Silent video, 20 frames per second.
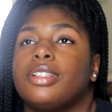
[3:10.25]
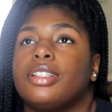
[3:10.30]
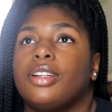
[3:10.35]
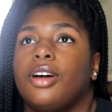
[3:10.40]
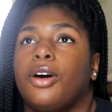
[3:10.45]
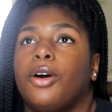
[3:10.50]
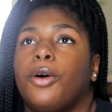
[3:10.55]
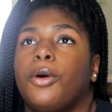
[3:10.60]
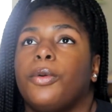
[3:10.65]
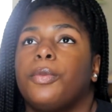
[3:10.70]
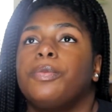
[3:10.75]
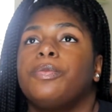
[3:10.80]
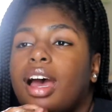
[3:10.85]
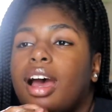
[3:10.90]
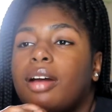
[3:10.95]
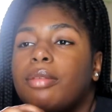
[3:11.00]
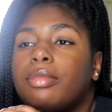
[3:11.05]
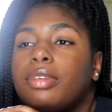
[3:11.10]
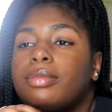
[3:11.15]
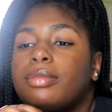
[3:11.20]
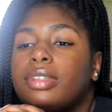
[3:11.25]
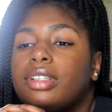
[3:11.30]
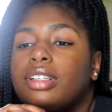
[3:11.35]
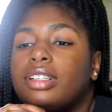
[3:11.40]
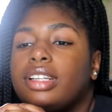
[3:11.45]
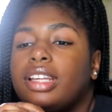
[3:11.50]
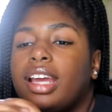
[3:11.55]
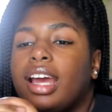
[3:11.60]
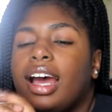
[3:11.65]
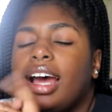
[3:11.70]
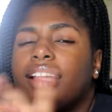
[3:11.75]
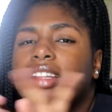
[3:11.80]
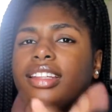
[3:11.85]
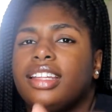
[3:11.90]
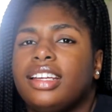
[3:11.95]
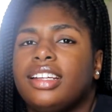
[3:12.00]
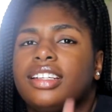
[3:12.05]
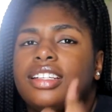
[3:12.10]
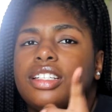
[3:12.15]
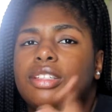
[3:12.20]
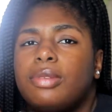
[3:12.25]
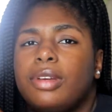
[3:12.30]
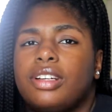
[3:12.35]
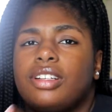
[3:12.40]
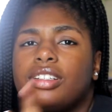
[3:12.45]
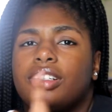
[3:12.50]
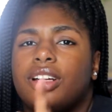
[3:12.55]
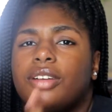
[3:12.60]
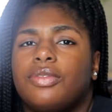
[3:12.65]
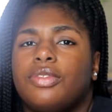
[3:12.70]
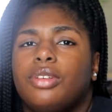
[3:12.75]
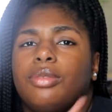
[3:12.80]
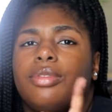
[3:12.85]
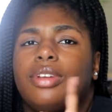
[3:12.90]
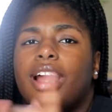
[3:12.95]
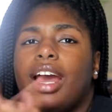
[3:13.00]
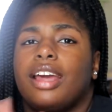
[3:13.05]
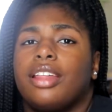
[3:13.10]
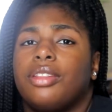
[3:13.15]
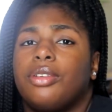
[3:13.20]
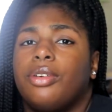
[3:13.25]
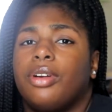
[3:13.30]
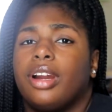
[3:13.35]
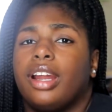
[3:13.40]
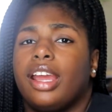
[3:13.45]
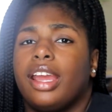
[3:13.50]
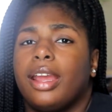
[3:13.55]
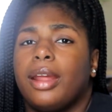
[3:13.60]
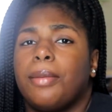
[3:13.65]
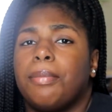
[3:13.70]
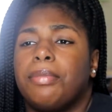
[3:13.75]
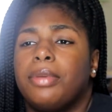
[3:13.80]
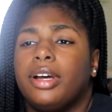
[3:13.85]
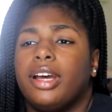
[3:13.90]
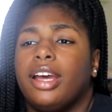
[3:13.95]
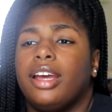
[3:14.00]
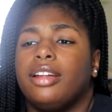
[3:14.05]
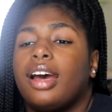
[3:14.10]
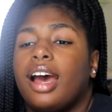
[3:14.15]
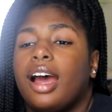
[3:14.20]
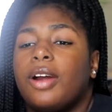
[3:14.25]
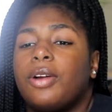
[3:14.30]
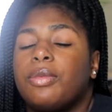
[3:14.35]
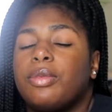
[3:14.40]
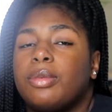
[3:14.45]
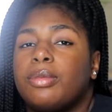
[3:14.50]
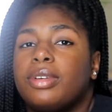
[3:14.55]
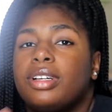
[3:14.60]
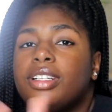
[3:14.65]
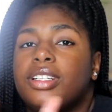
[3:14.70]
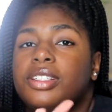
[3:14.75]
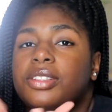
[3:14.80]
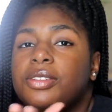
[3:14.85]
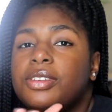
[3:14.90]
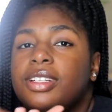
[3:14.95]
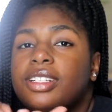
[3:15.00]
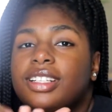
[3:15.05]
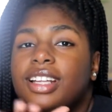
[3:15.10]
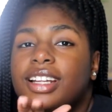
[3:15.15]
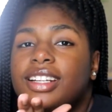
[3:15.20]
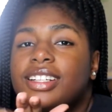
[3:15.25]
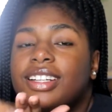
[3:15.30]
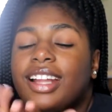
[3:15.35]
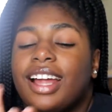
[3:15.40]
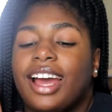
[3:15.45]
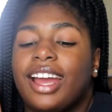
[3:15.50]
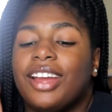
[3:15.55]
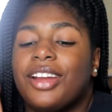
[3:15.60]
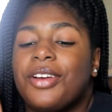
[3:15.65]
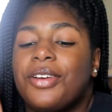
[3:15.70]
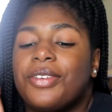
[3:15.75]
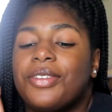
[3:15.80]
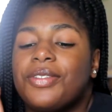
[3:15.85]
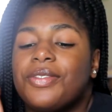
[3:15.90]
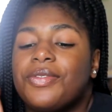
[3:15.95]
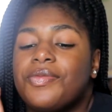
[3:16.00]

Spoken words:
So I remember, yeah, I think these pictures are from 9th grade, but I remember as soon as I like